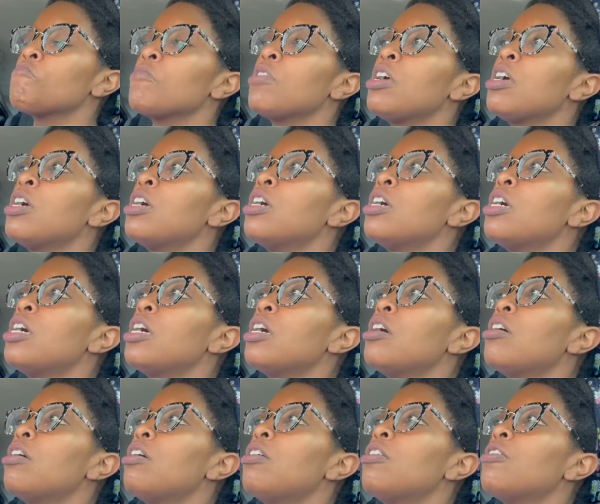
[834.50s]
I'm
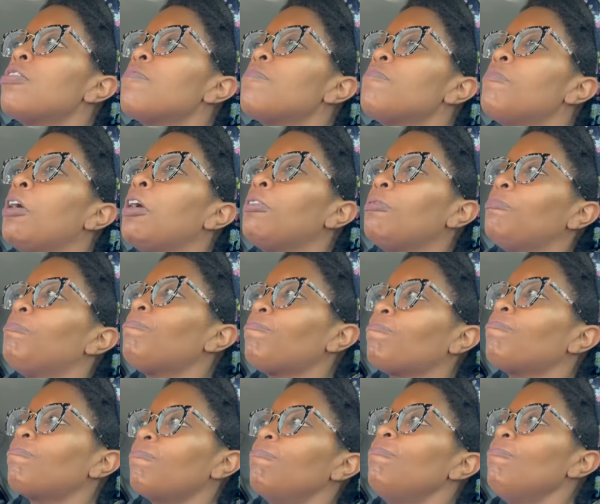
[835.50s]
not drinking pure
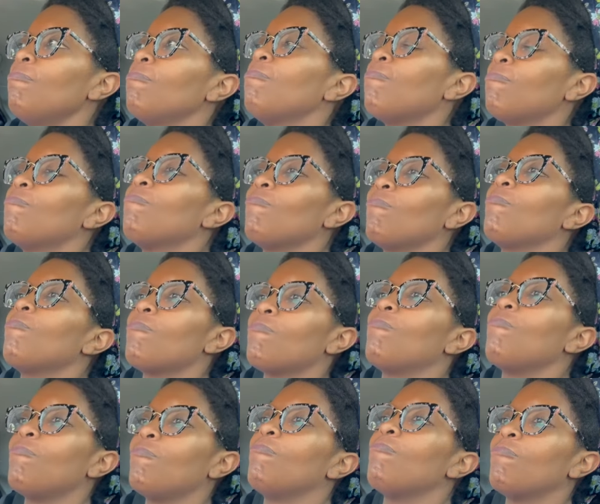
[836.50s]
type 2
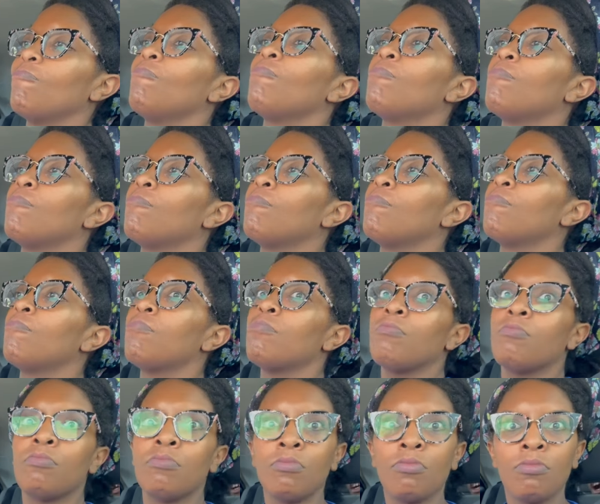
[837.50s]
diabetes in
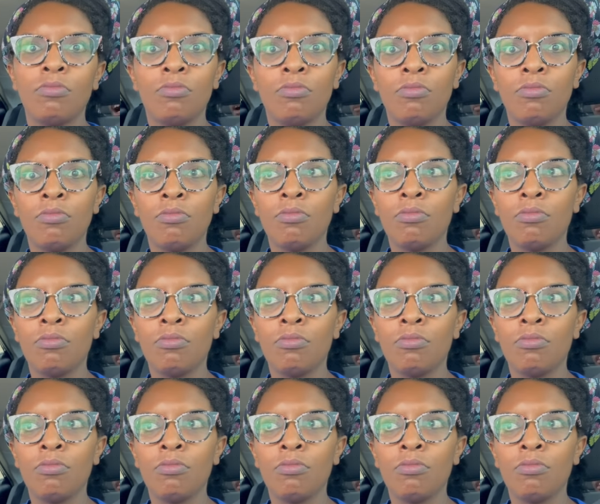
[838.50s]
a cup.